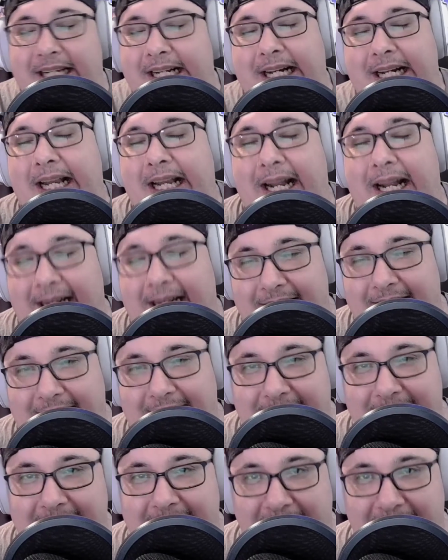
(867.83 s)
not going to
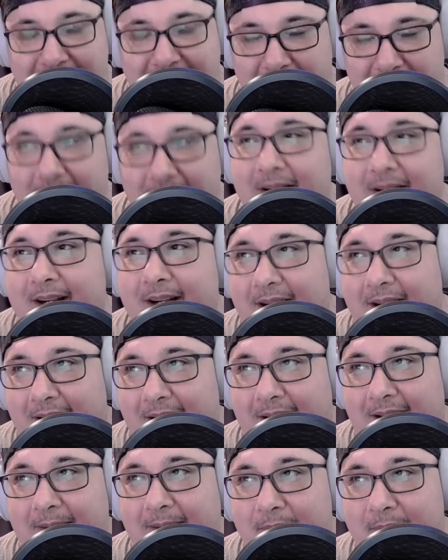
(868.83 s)
get that here.
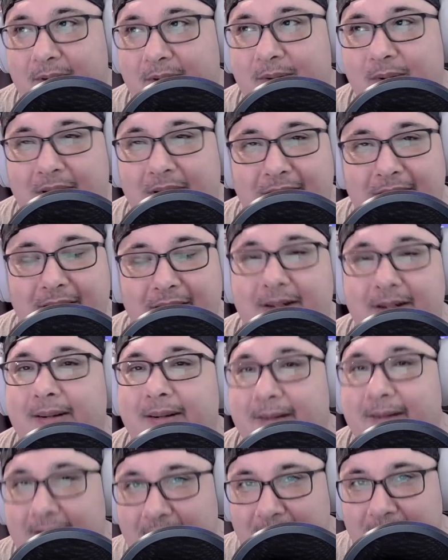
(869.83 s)
Bookwalker,
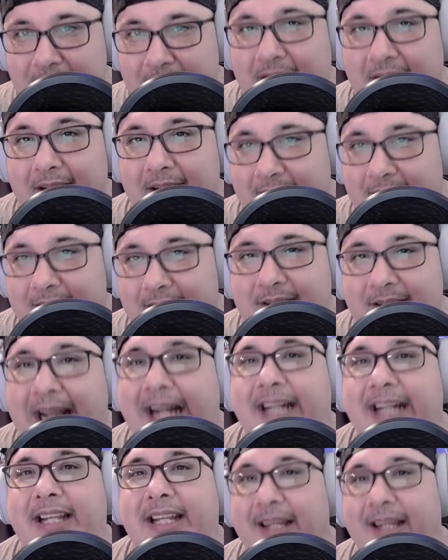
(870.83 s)

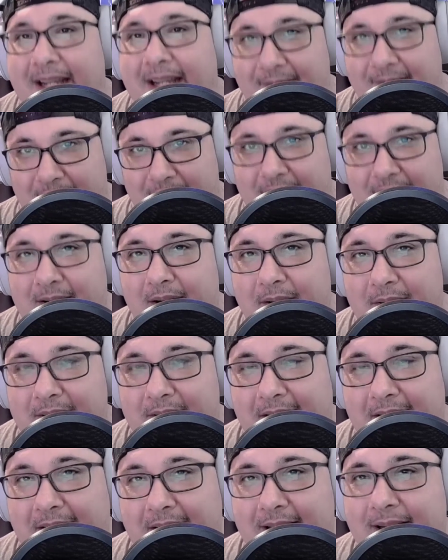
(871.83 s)
they deliver,
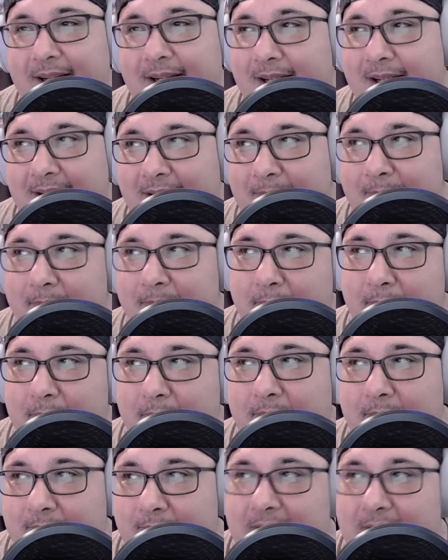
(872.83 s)
okay?
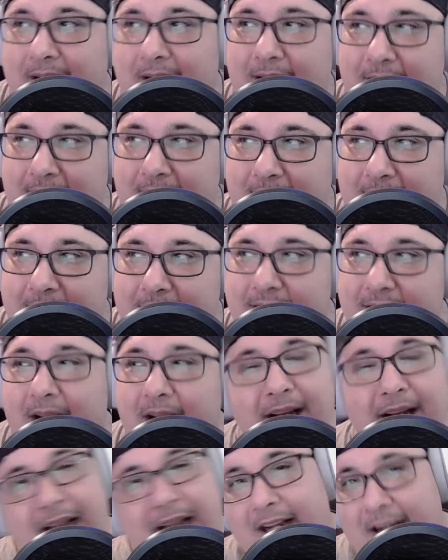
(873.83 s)

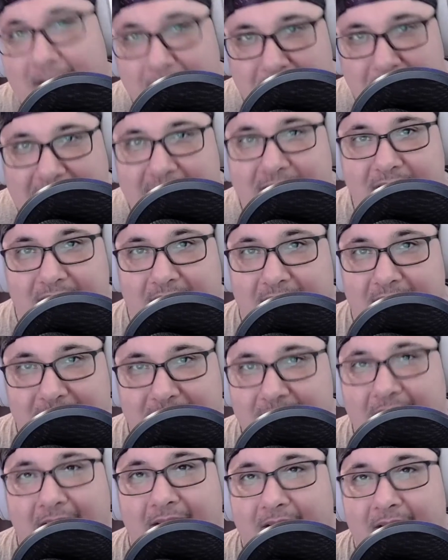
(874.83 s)
Not like a pizza.
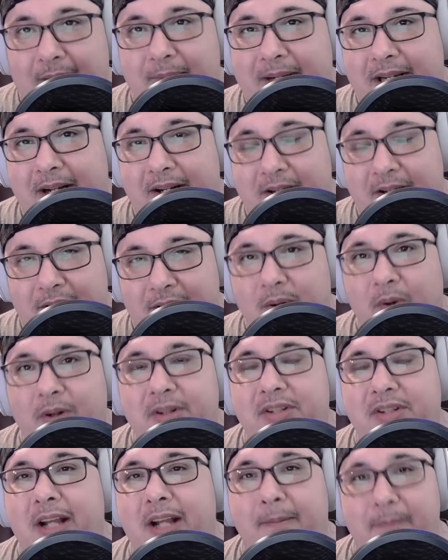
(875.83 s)
It's not going to be on your
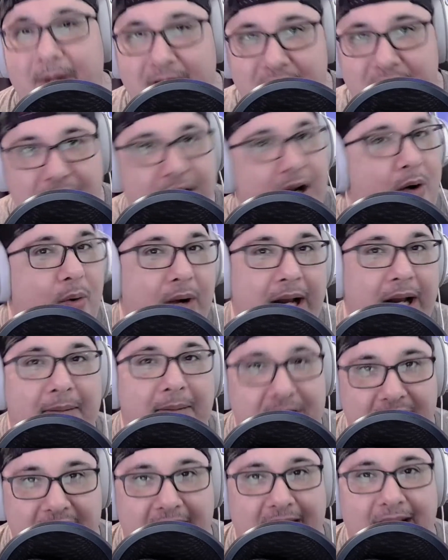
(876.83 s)
doorstep, but you know what
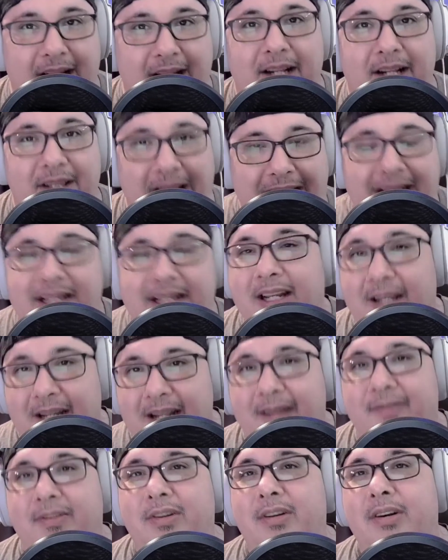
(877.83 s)
I'm saying. They
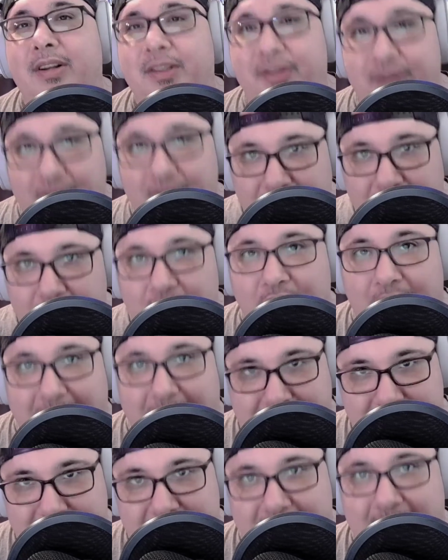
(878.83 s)
deliver the
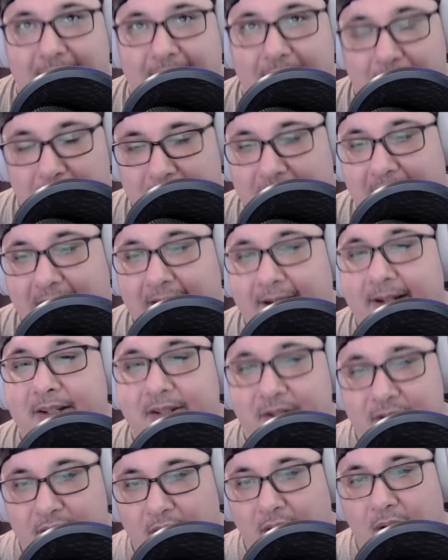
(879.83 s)
goods, okay?
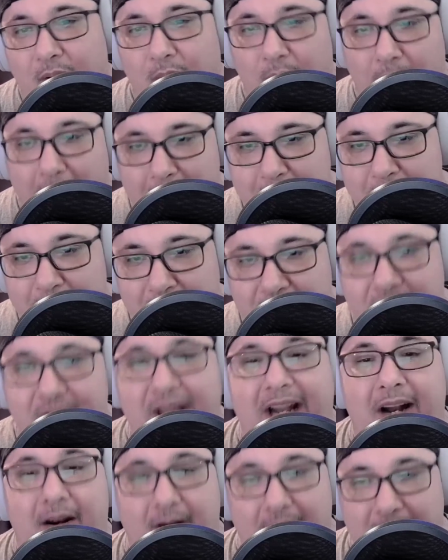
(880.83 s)
So
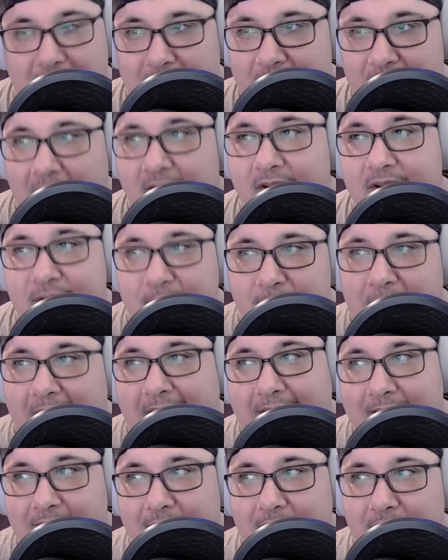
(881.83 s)
there's
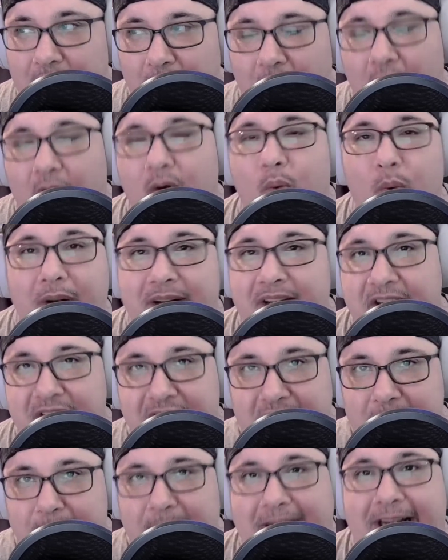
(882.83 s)
my long-winded
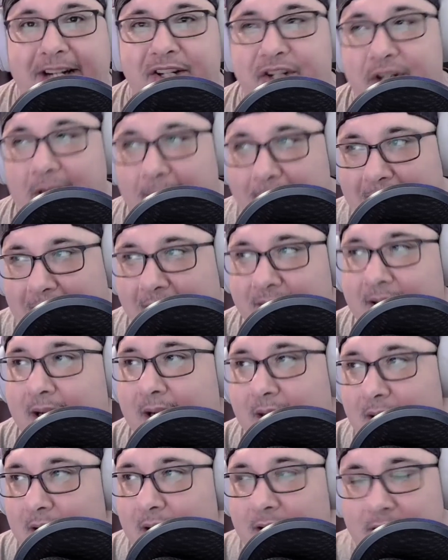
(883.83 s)
speech about
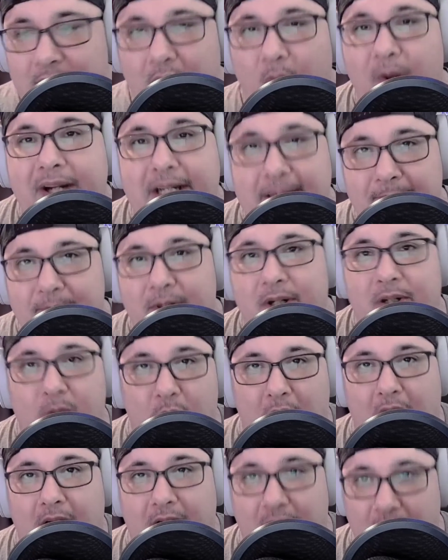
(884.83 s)
going to
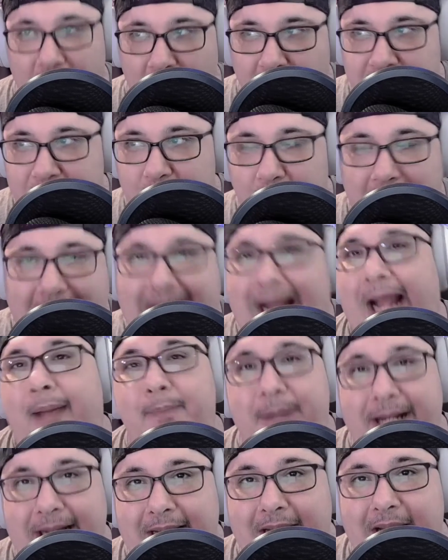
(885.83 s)
Bookwalker. Are you
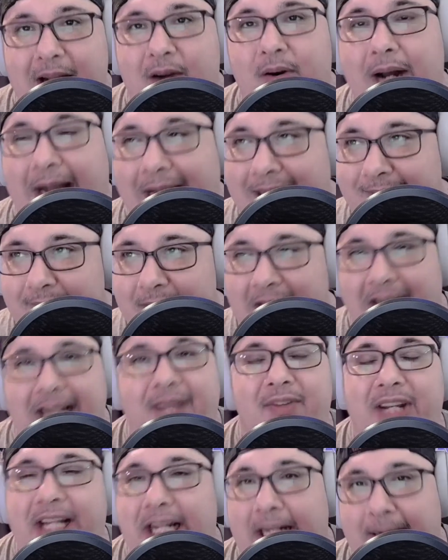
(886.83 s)
happy now? I'm not
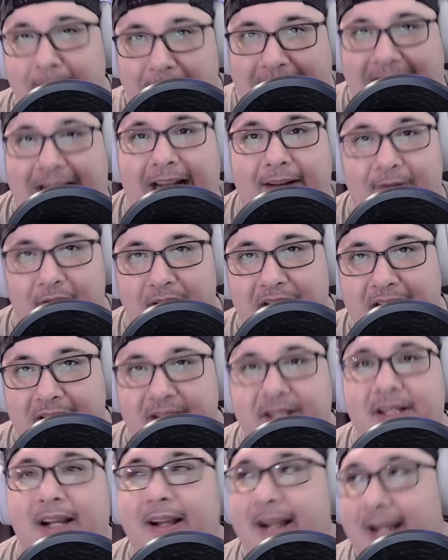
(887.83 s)
even getting paid for
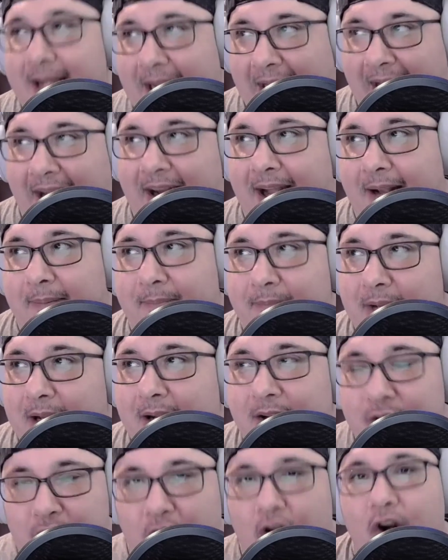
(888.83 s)
this, and I'm
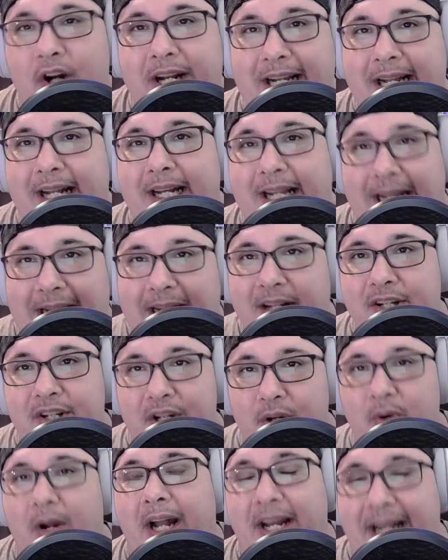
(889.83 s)
turning it
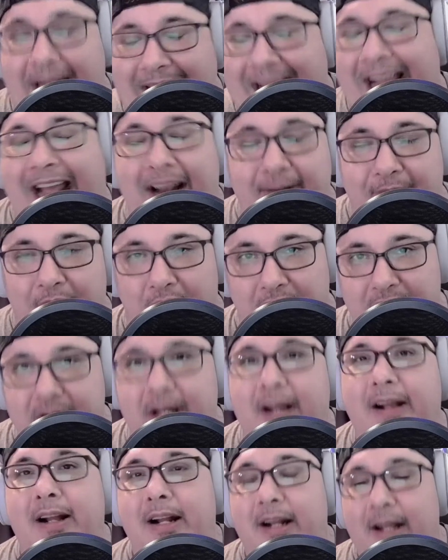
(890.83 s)
into an advert.
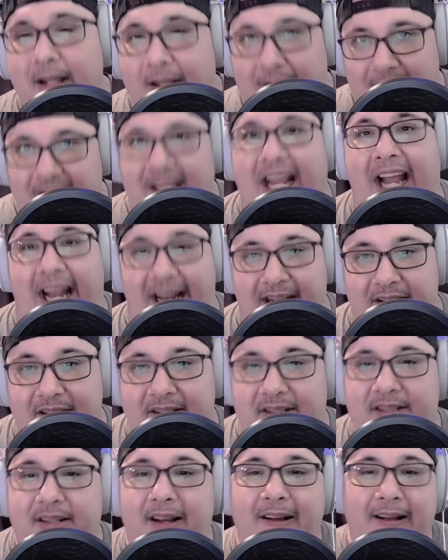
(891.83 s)

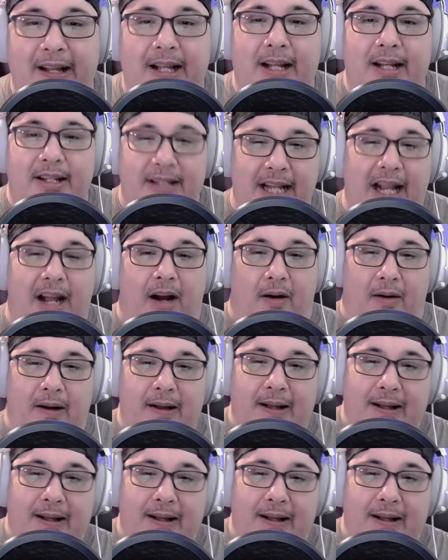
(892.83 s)
Thanks. Now,